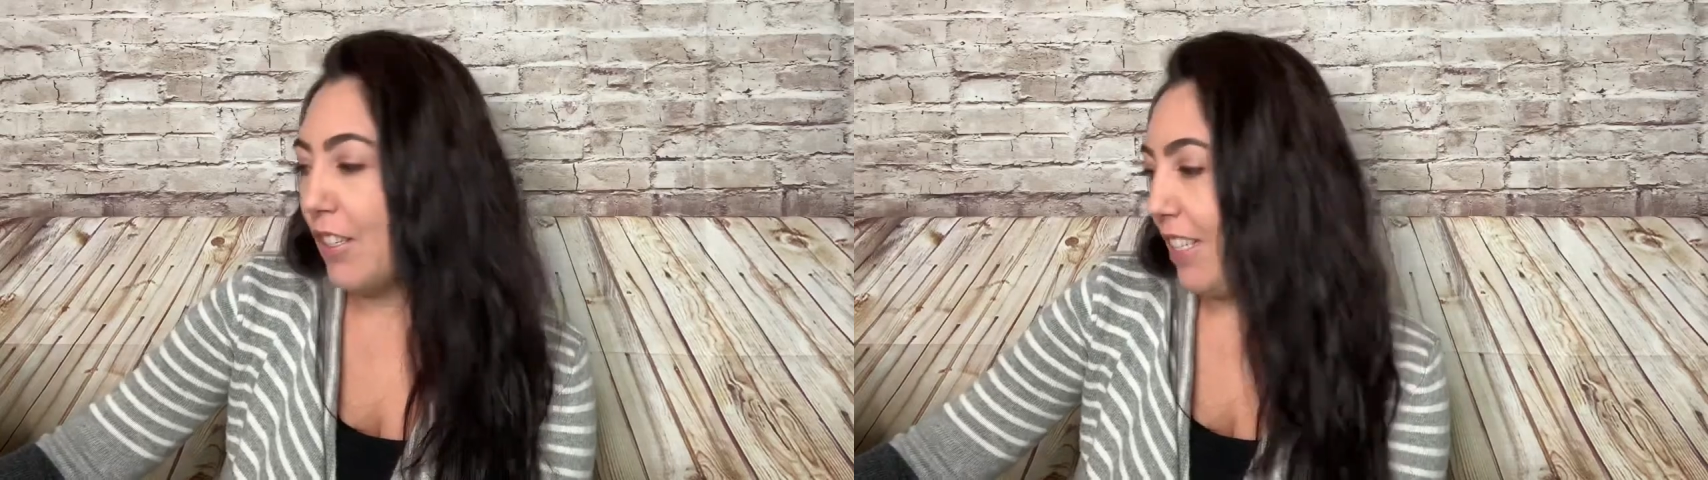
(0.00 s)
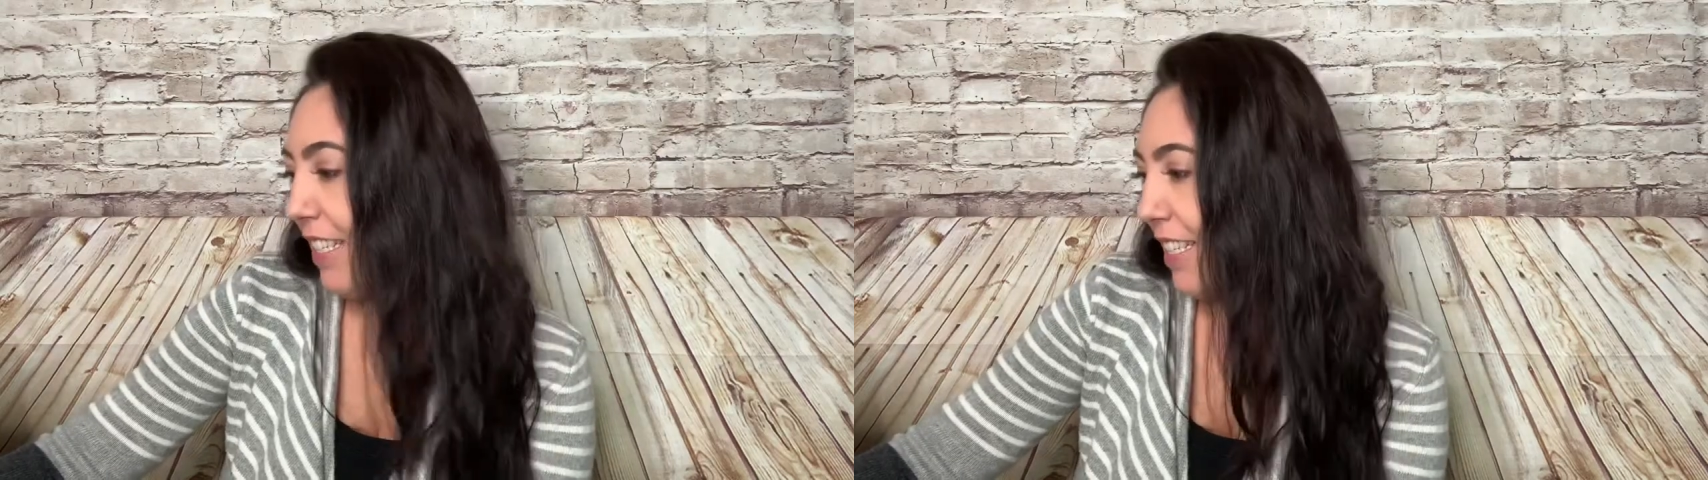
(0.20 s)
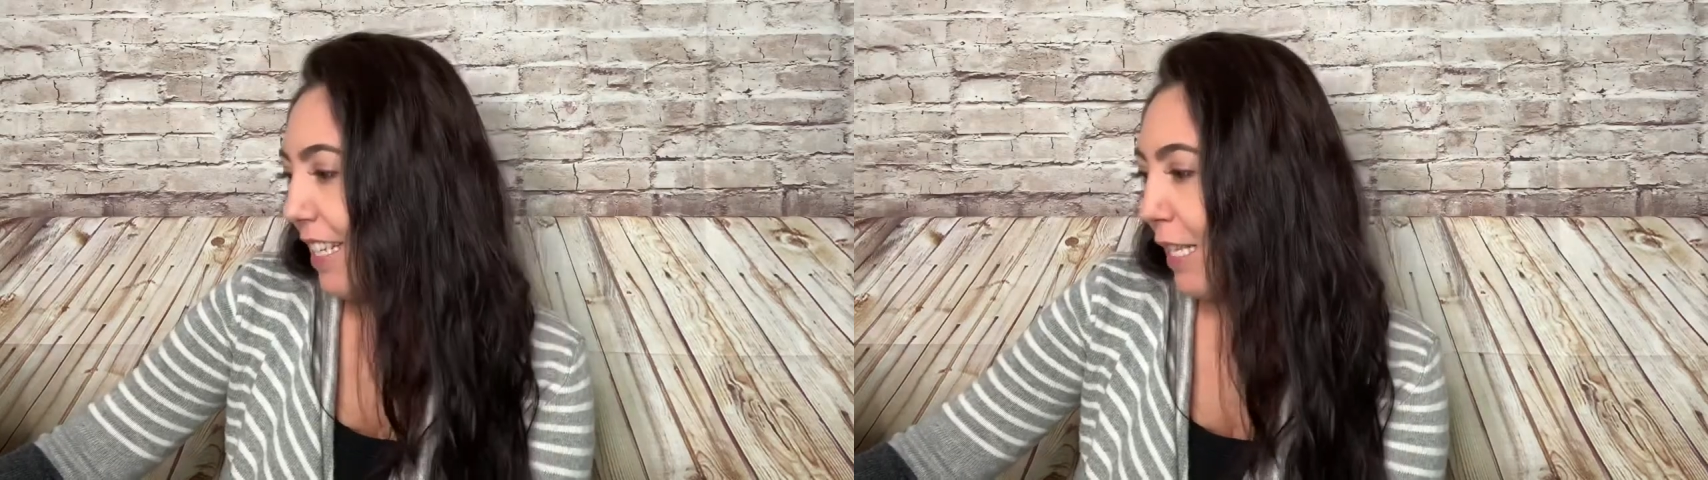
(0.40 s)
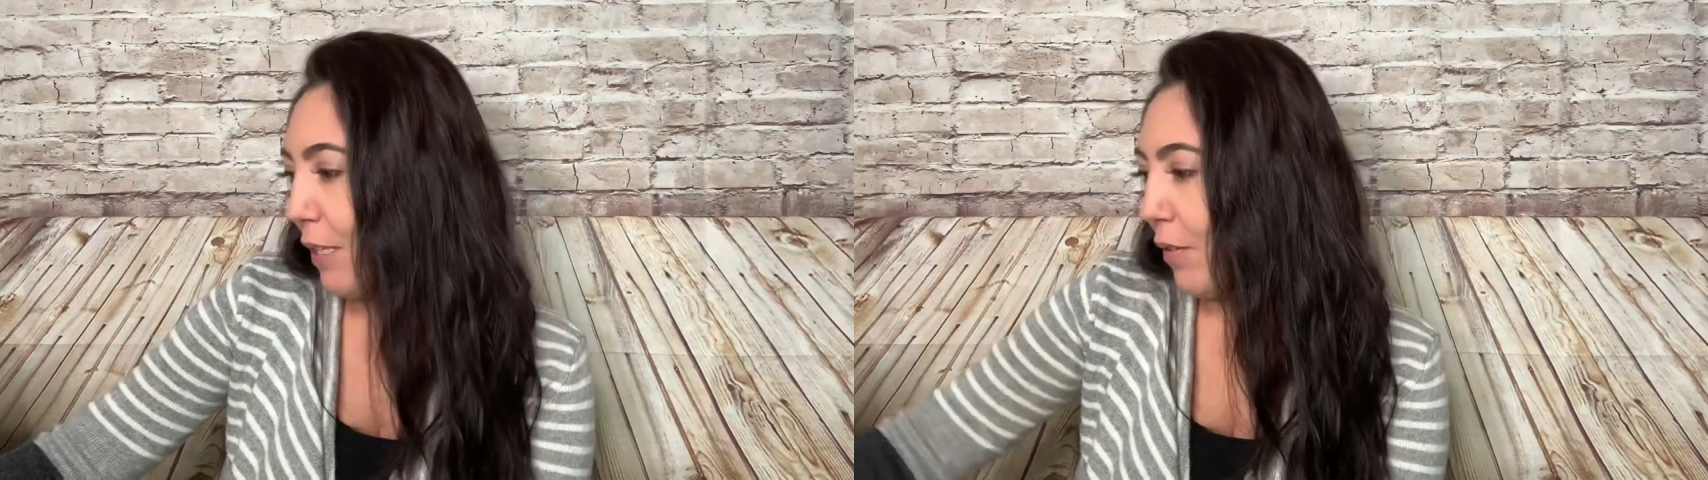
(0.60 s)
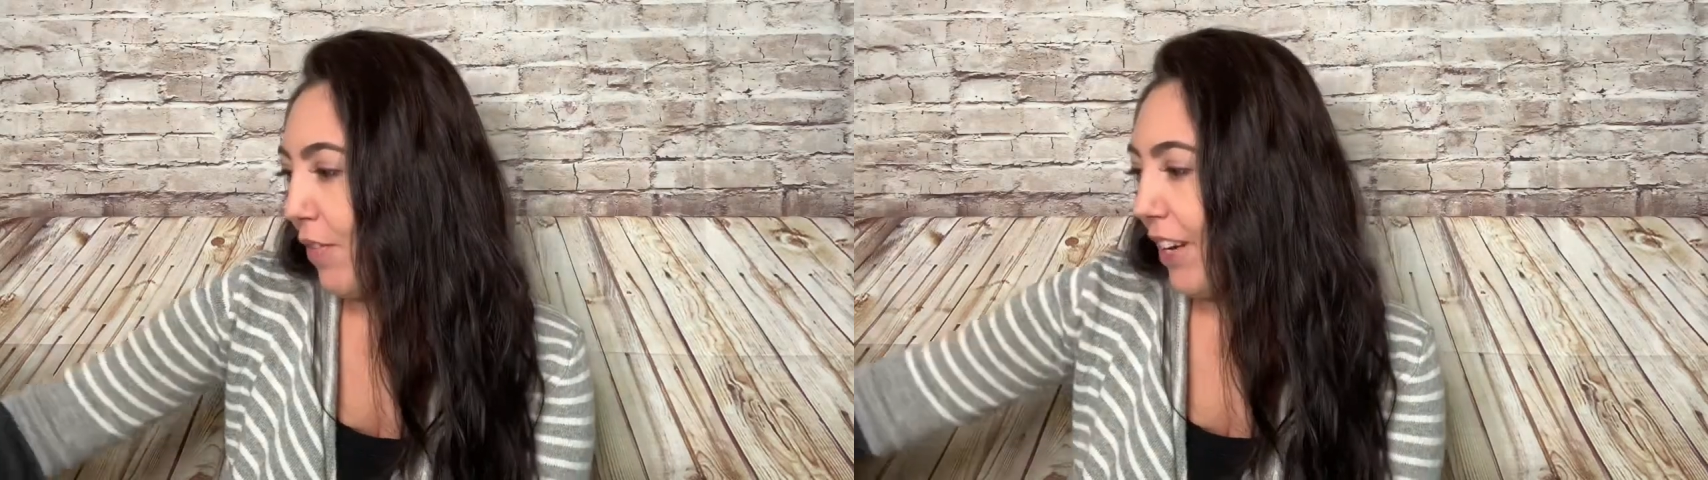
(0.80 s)
It doesn't
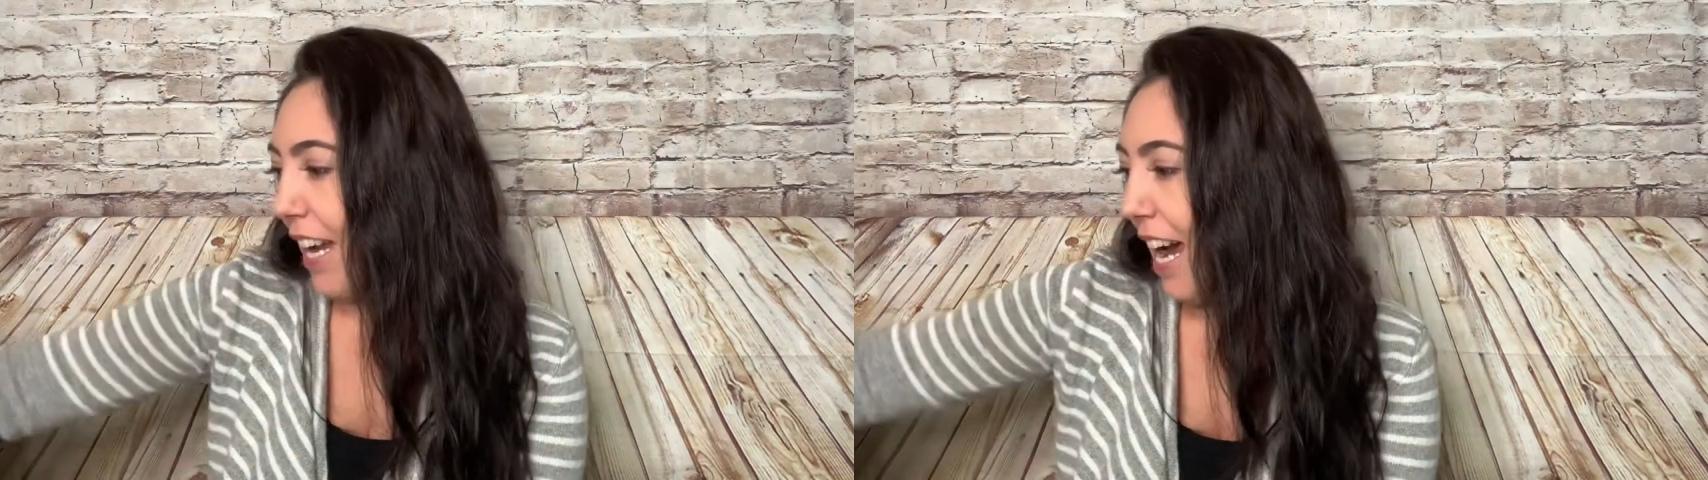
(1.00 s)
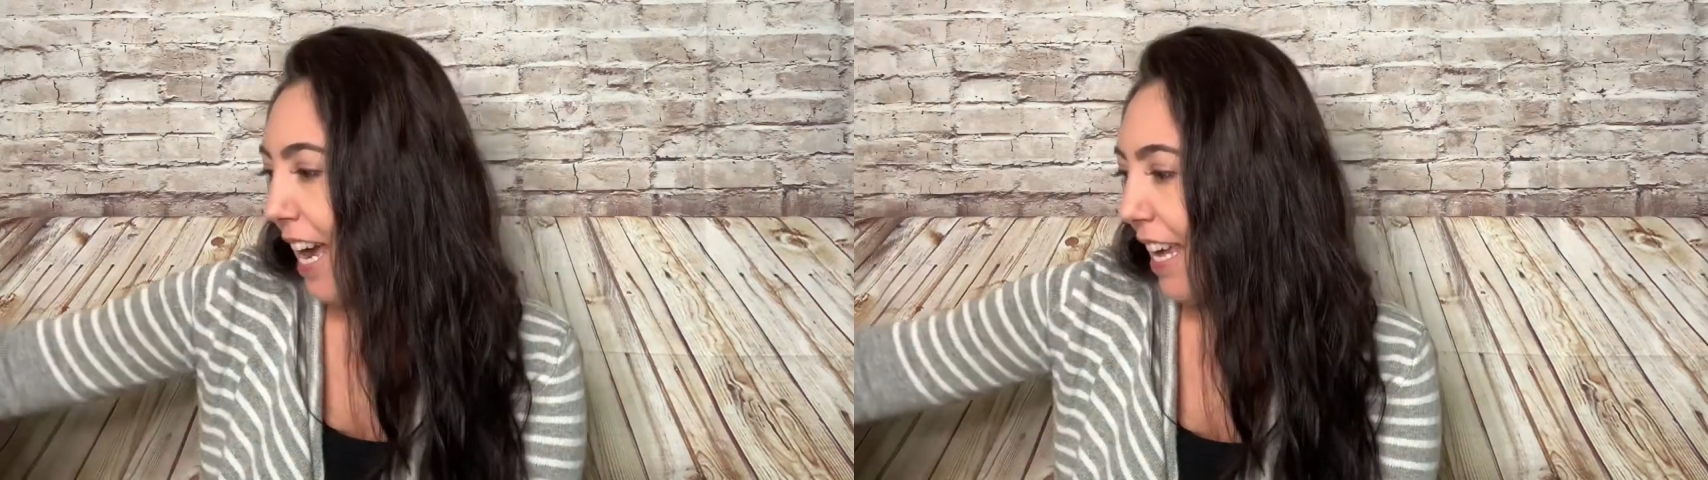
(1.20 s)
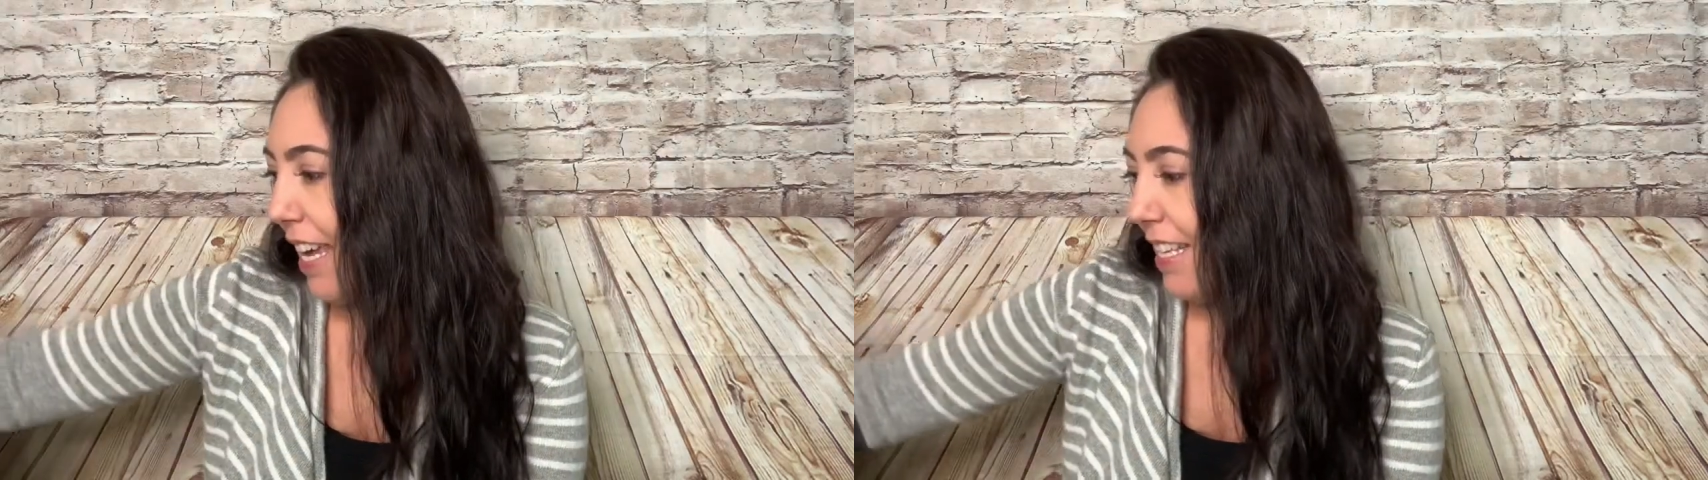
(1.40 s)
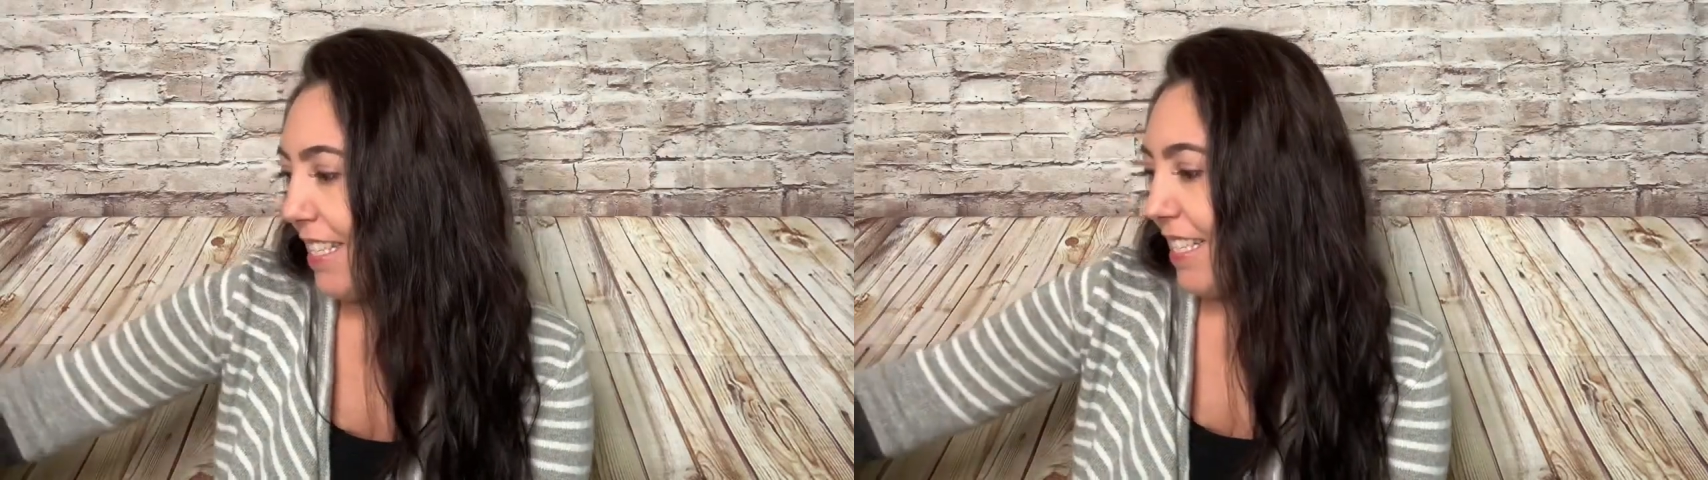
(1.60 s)
look very high end.